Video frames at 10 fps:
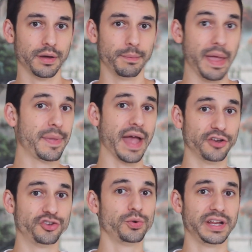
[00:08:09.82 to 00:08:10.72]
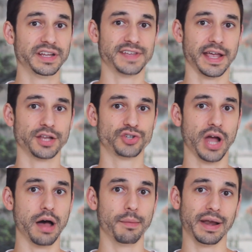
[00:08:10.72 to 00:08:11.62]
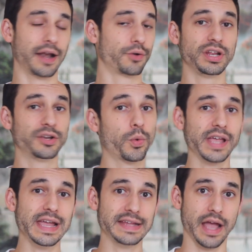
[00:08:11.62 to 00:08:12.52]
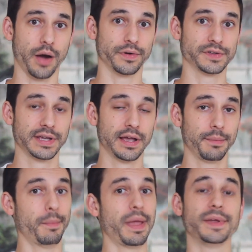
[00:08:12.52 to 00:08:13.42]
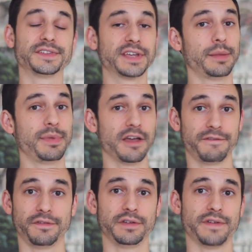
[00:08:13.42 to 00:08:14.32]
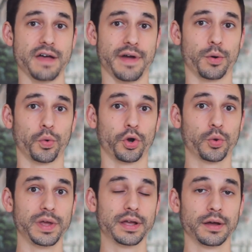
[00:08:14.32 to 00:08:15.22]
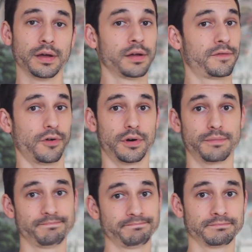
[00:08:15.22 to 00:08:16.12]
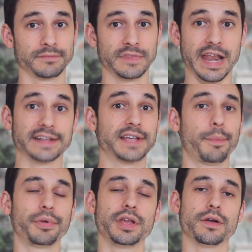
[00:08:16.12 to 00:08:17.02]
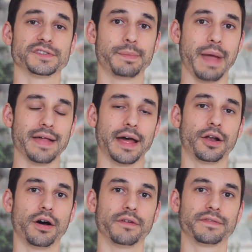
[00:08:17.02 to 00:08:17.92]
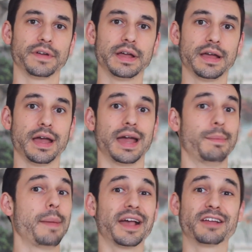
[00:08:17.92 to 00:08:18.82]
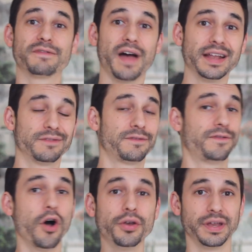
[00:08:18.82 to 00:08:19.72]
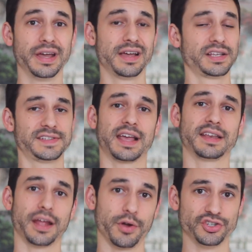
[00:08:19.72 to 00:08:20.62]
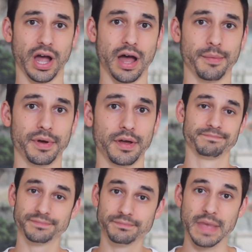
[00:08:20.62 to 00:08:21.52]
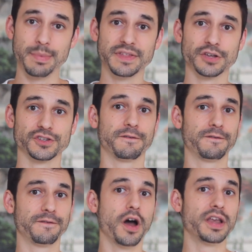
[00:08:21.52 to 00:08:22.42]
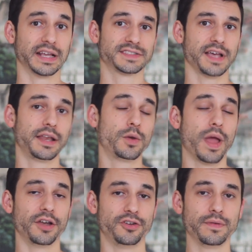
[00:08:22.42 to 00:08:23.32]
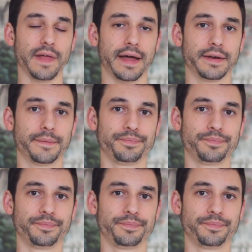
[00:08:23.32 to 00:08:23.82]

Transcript: Maybe I do need a second job and I don't need to work 80 hours, but maybe it's going to be a 55 hour work week for the next couple of years to pay that off. And maybe I can find a fun secondary job. Maybe there's a fun, excited way to do that,